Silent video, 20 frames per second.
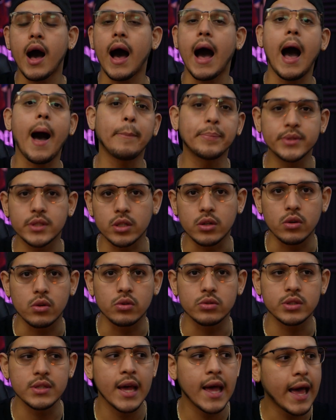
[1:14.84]

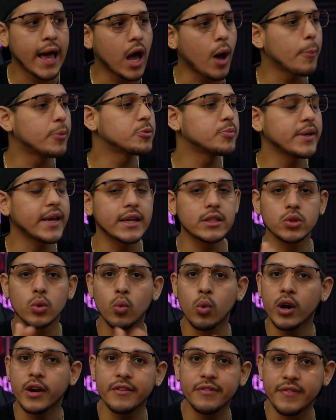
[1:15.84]
obstacles, helps me get to
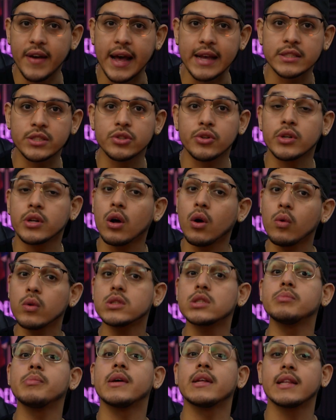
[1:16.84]
work faster, and
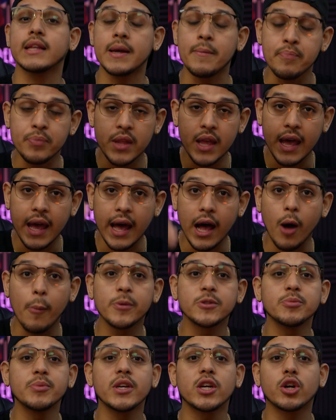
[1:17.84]
ultimately
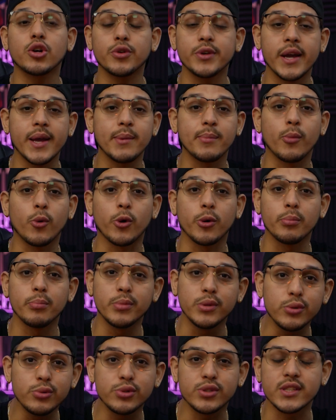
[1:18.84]
helps me create more
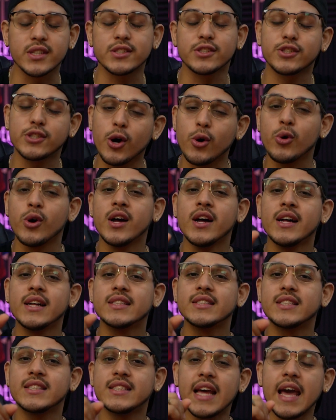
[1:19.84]
music. So
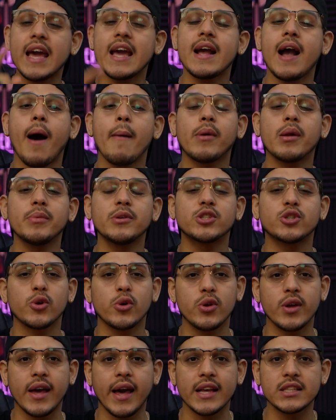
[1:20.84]
today I'm gonna be
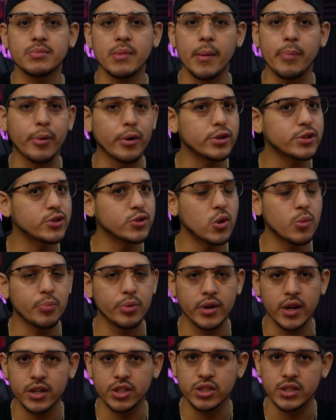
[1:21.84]
showing you guys my personal
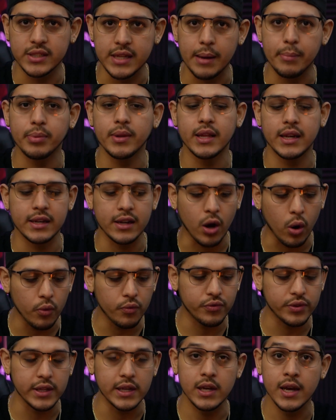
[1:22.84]
production template and
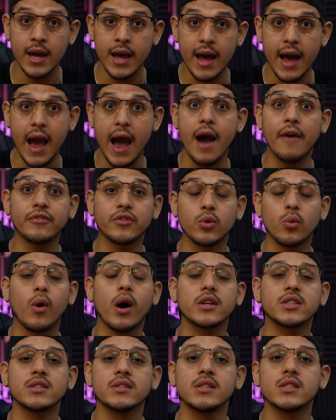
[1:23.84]
hopefully after
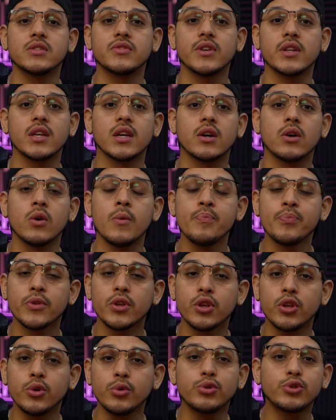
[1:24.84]
watching this video,
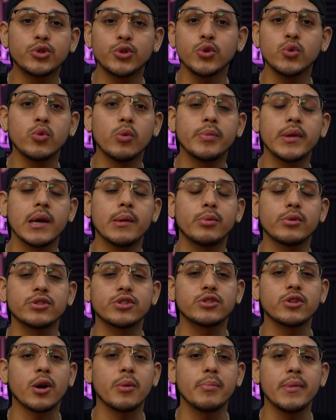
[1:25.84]
you too will be able to
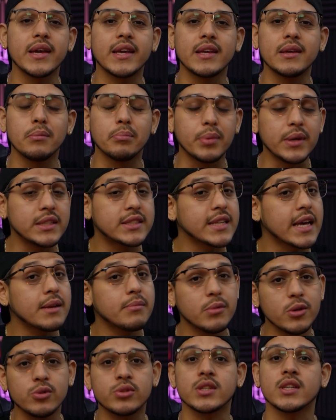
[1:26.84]
start making beats
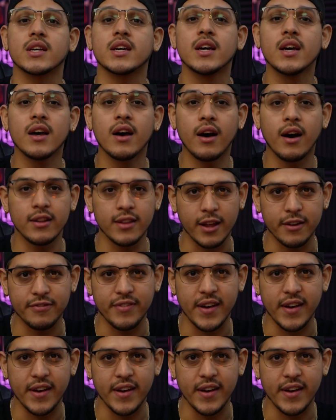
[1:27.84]
and music a lot